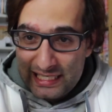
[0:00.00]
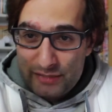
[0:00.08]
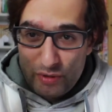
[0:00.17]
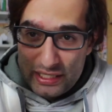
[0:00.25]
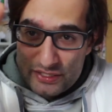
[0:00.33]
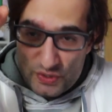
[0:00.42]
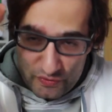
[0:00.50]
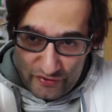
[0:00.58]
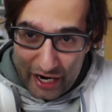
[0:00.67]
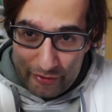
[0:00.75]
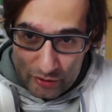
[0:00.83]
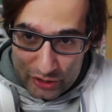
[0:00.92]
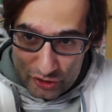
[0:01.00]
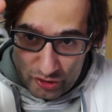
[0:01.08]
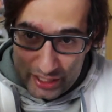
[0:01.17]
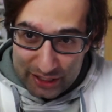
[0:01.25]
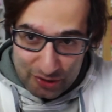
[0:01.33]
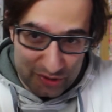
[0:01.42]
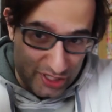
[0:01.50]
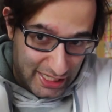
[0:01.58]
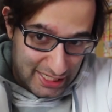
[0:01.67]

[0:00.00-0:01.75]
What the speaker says: That's what Lucifero is trying to do to